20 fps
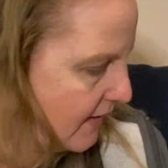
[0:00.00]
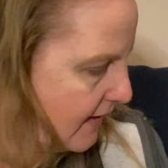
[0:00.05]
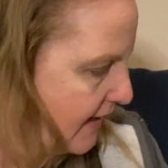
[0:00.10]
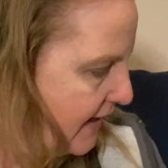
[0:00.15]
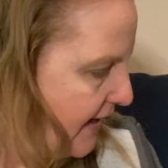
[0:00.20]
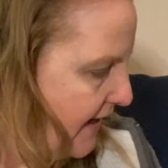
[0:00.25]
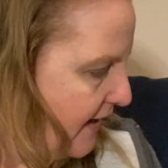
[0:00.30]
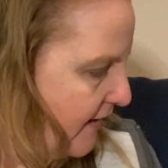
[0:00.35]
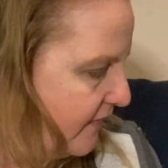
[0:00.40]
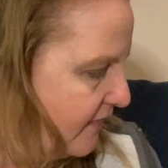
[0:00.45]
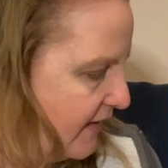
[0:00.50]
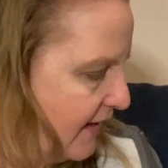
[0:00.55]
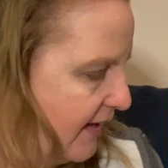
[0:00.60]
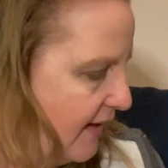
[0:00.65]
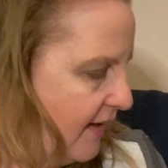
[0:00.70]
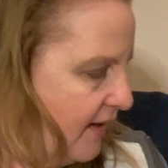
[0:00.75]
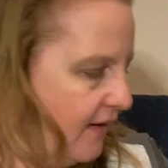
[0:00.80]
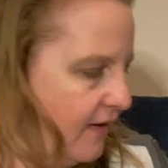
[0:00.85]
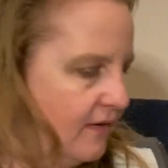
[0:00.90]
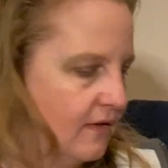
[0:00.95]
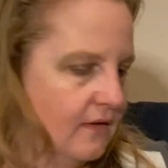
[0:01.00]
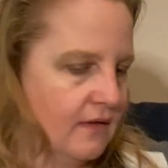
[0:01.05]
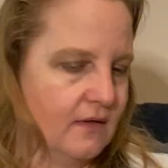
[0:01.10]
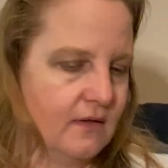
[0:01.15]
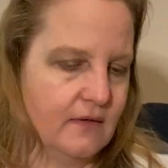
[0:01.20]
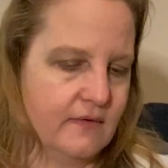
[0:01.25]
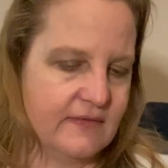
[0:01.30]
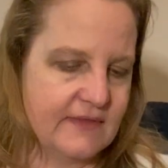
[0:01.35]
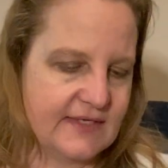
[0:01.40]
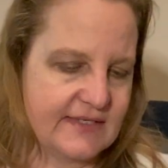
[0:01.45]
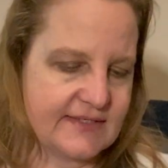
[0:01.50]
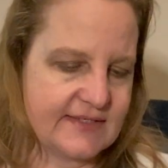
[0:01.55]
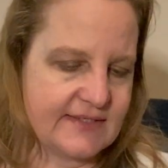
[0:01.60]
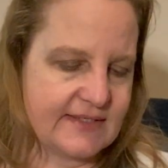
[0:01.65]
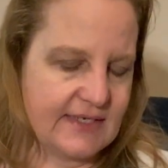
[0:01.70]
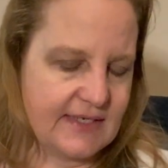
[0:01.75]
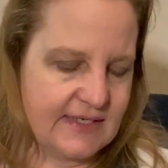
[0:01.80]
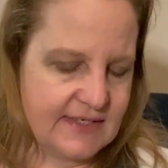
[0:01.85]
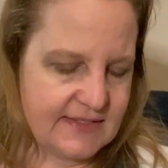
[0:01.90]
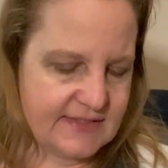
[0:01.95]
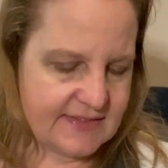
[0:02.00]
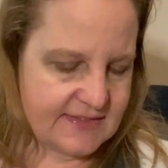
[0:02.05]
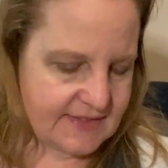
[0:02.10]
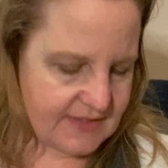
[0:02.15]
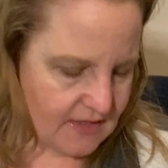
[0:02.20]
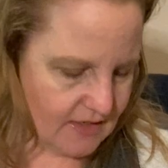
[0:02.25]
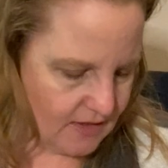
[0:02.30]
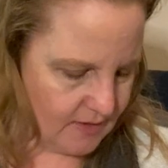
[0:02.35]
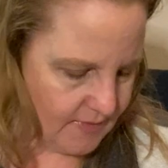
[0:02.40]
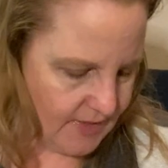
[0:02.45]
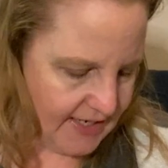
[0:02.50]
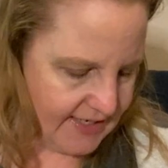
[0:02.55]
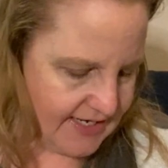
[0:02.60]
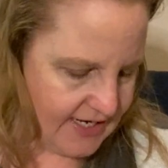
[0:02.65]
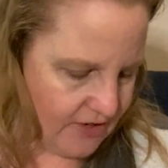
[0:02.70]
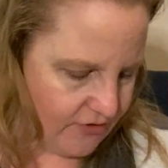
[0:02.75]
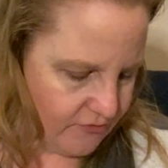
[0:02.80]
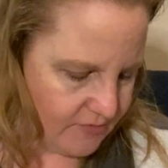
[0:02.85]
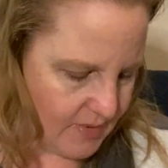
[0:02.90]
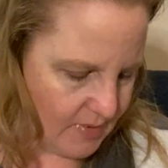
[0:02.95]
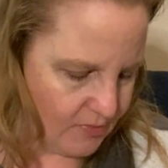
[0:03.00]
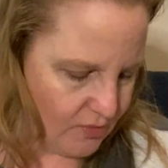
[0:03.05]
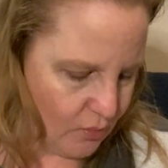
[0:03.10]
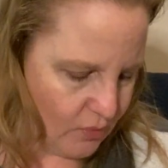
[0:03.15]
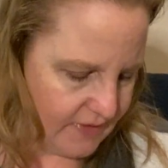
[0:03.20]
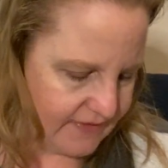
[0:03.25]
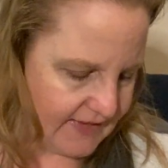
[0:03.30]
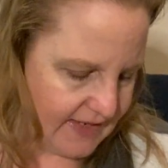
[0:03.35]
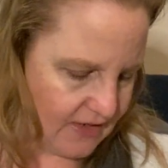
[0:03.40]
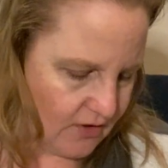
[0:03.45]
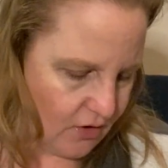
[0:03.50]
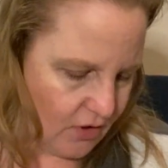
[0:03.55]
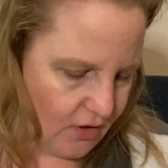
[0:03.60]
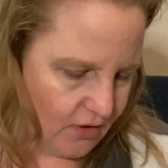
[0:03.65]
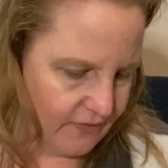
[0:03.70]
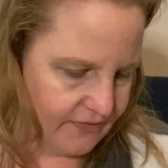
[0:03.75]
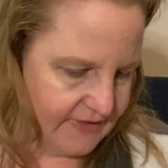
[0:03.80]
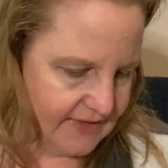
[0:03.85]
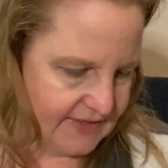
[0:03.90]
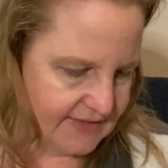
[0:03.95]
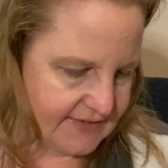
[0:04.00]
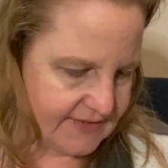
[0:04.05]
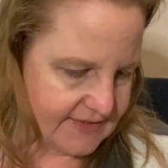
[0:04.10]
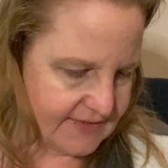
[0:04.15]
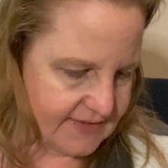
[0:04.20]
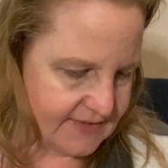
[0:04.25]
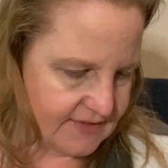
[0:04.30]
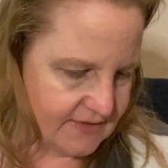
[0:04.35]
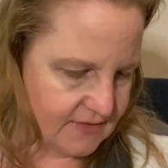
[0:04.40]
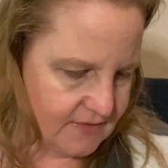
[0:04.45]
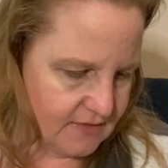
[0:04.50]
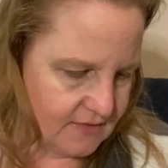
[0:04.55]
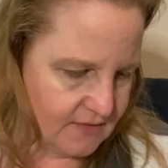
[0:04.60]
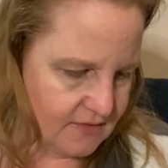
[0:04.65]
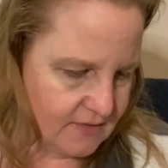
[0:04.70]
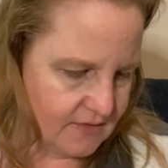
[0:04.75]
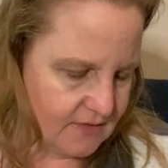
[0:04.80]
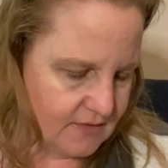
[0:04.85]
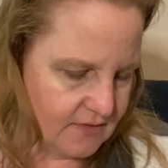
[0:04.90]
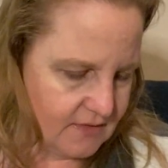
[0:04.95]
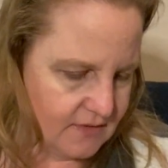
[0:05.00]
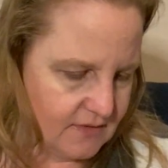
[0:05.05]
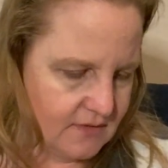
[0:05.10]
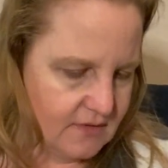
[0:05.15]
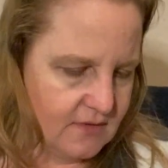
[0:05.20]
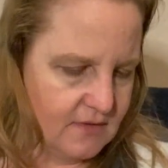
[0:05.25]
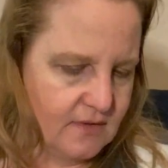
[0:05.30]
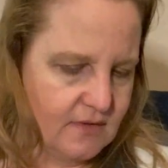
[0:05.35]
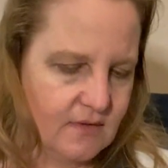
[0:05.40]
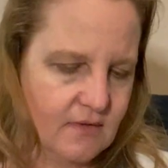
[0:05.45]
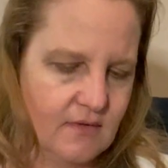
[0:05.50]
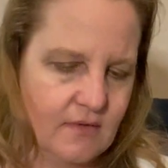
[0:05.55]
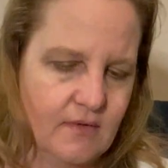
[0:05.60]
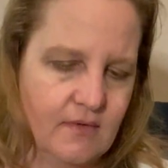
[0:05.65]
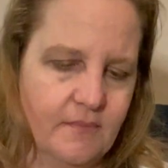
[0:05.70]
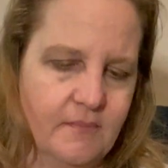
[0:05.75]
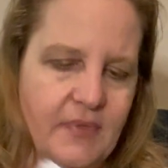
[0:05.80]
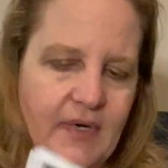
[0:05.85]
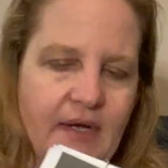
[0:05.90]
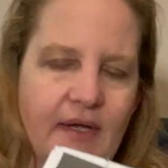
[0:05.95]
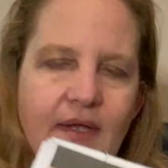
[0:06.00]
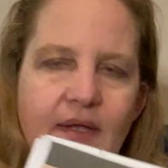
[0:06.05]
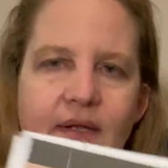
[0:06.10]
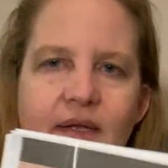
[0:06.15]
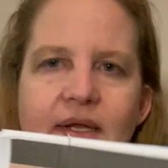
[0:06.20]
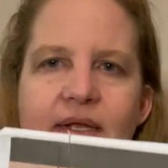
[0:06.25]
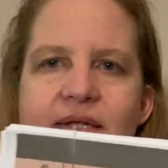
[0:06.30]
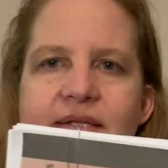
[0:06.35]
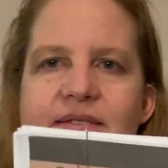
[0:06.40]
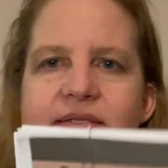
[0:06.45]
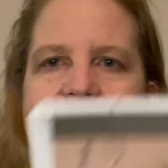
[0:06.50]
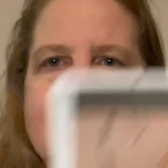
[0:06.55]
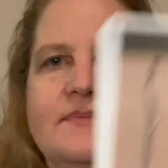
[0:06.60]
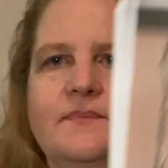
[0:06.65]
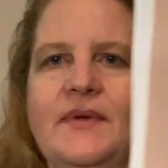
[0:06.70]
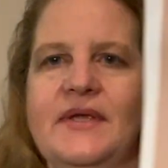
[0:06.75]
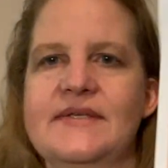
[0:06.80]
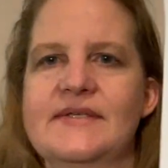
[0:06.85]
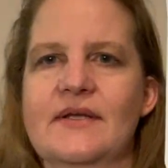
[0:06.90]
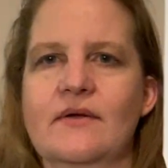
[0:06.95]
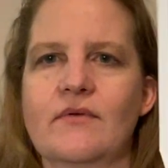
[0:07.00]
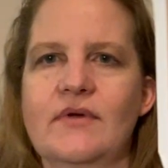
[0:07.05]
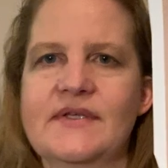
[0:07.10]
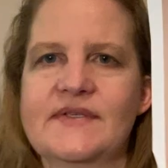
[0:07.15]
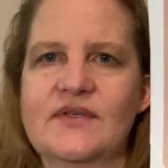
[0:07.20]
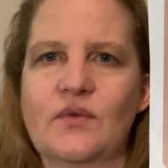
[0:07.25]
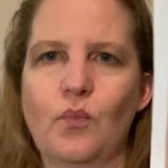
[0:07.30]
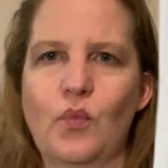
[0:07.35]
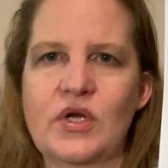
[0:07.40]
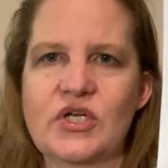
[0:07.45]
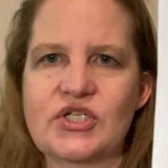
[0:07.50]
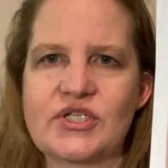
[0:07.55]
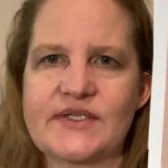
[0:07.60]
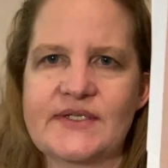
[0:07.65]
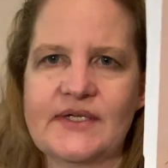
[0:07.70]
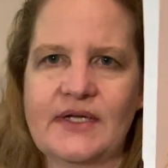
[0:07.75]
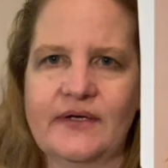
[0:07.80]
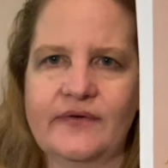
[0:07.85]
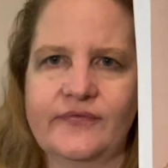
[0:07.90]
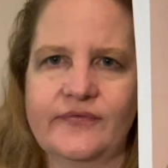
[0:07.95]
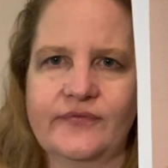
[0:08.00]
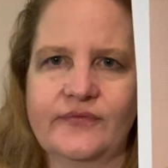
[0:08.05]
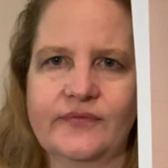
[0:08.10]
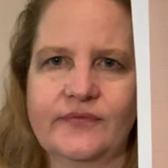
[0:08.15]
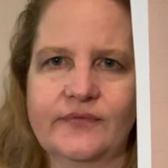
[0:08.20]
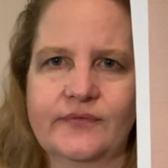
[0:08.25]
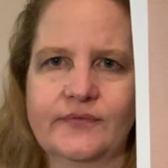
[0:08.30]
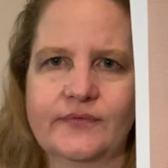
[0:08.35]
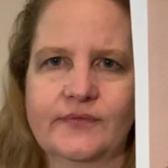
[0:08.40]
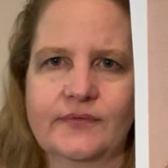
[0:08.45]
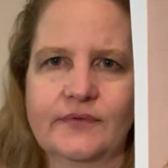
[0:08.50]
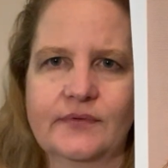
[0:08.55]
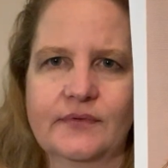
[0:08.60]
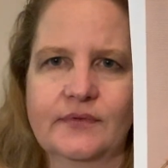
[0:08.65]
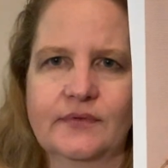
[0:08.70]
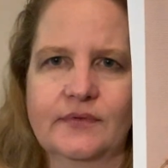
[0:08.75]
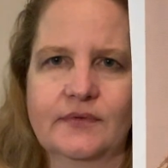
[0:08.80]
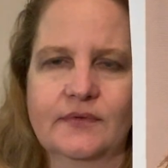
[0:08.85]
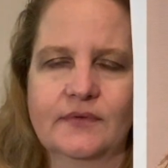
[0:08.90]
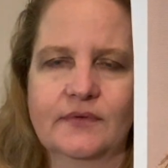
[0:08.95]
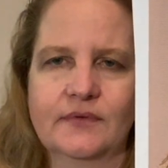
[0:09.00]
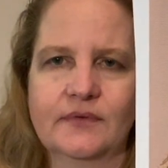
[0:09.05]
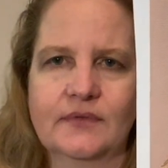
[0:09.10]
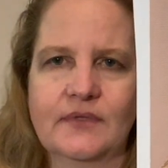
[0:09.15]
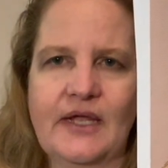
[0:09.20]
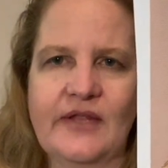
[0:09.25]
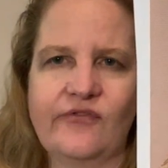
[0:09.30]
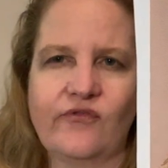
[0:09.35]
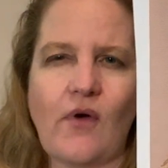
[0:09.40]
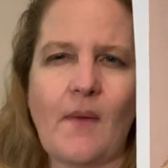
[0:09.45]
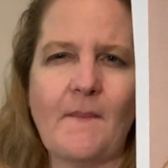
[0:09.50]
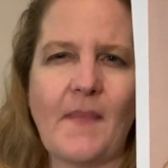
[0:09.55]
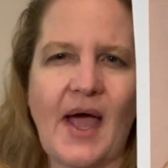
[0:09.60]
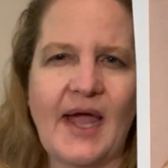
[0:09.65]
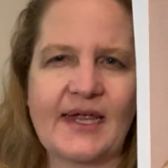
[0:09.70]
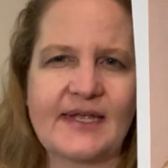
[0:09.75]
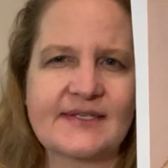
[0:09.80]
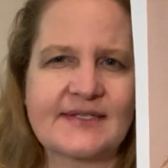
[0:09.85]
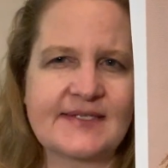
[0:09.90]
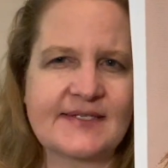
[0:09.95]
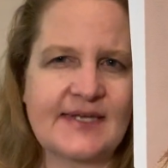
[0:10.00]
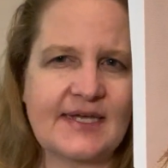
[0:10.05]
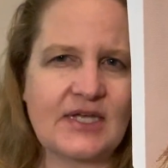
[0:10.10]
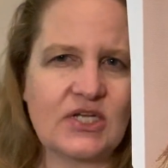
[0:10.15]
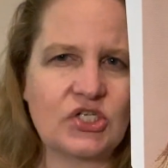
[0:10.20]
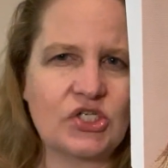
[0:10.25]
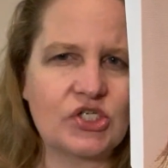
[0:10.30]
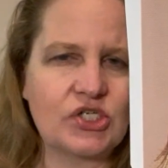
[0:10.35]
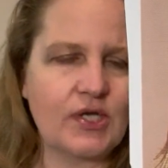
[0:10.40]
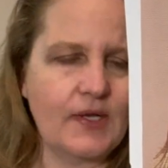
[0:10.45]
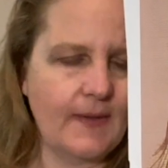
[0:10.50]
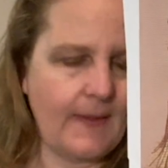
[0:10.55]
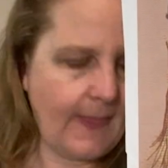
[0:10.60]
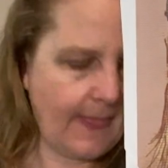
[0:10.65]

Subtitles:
And then this is, I can't remember what they called this, but it's basically some witch stuff. It's from Maya Stitch.